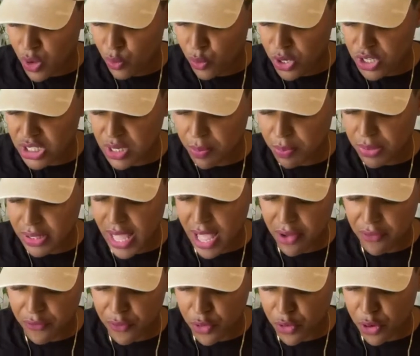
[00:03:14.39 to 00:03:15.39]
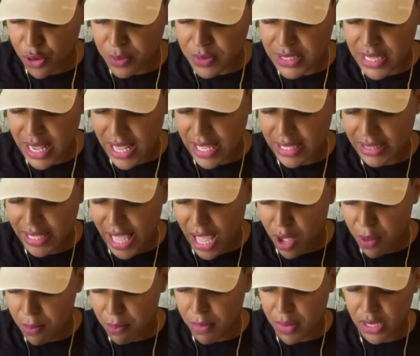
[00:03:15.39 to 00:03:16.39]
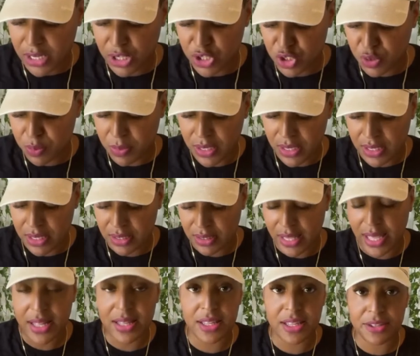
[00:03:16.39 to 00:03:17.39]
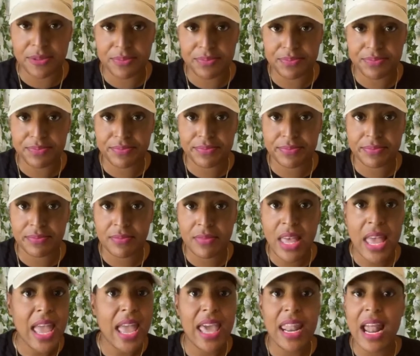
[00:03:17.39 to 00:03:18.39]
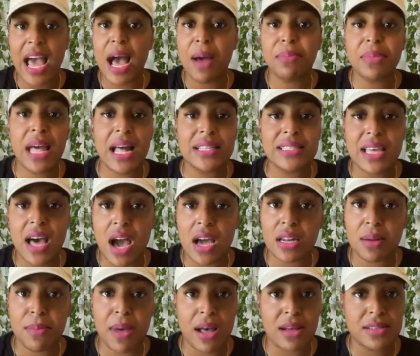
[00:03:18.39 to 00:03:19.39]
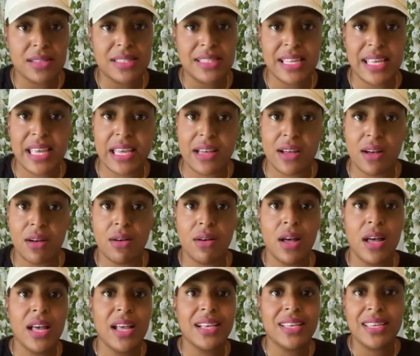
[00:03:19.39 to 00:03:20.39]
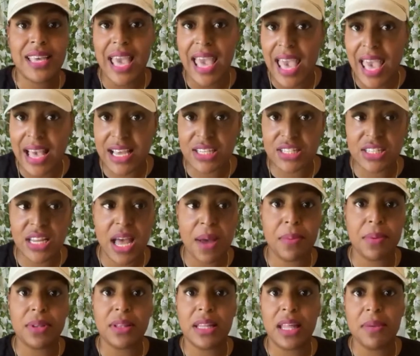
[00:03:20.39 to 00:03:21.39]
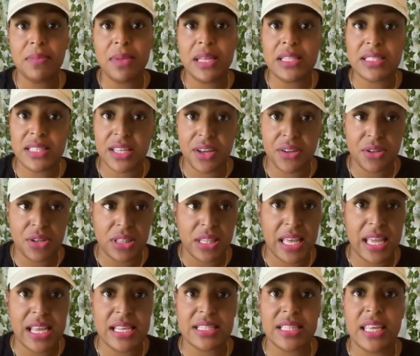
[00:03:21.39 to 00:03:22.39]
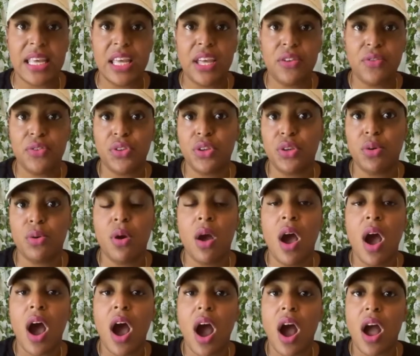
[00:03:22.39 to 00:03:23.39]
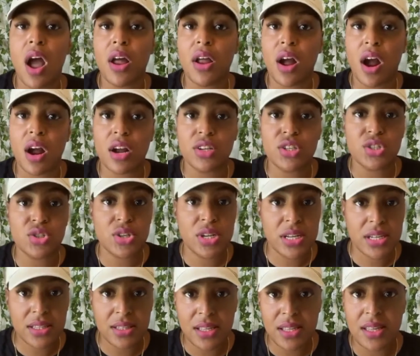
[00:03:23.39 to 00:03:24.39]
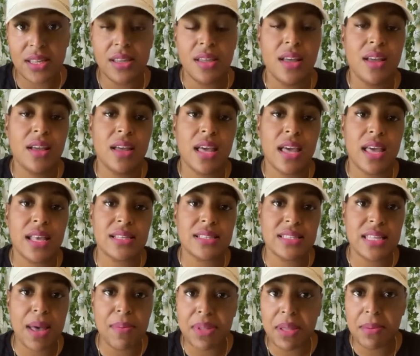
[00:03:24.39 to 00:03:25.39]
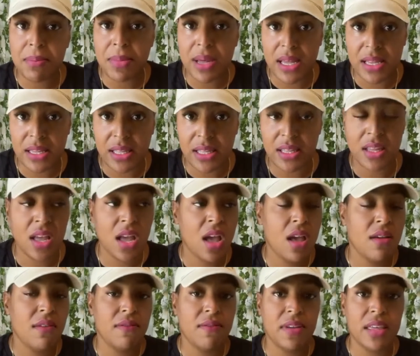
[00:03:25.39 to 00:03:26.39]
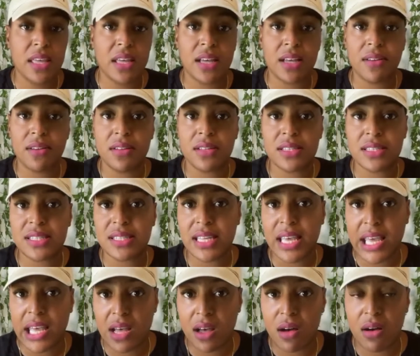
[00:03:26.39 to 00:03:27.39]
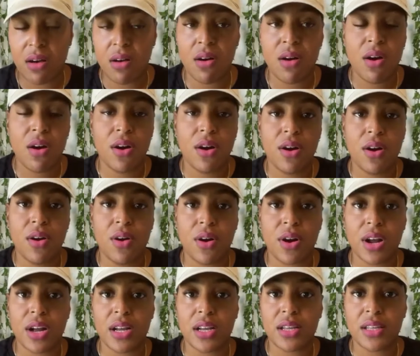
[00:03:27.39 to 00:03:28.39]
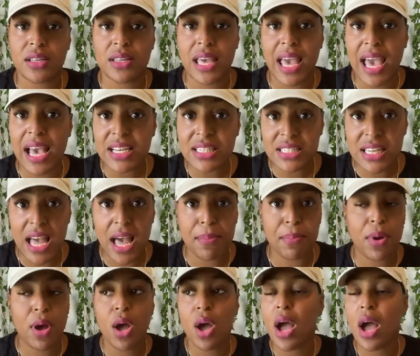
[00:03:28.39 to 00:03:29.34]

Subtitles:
which the platforms that allow money to be collected. And I'm not talking about Zelle, Cash App. Let me tell you, ladies, if you are strictly accepting money via Zelle or Cash App,